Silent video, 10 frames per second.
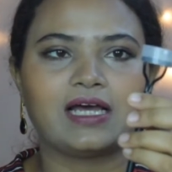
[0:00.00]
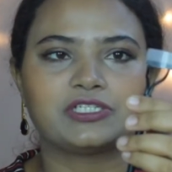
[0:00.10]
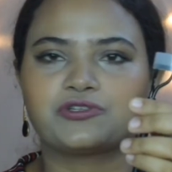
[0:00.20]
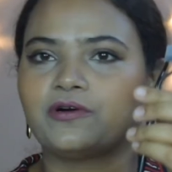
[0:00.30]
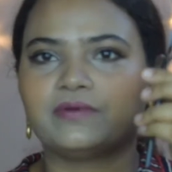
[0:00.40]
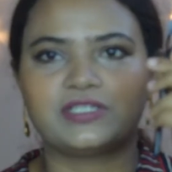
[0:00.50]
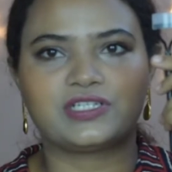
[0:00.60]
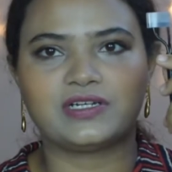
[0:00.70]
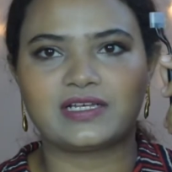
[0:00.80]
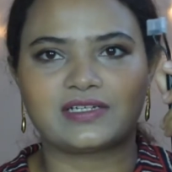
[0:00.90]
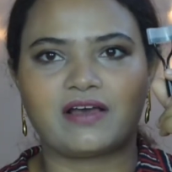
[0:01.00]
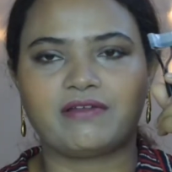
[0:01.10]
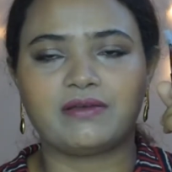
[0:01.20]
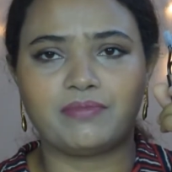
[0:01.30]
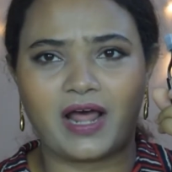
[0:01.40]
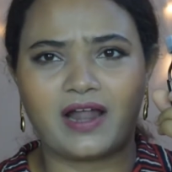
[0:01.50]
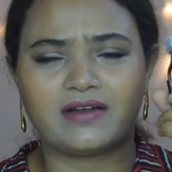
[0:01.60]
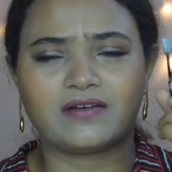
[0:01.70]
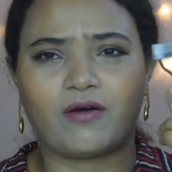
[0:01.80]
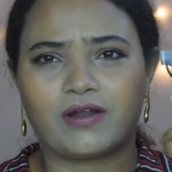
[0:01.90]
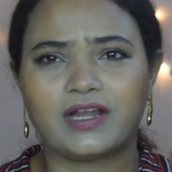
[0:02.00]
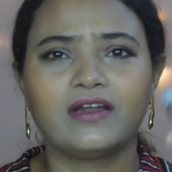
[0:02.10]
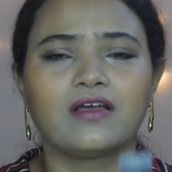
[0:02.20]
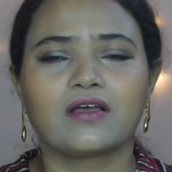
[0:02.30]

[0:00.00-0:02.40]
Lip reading: comb, which doesn't have any brand on it.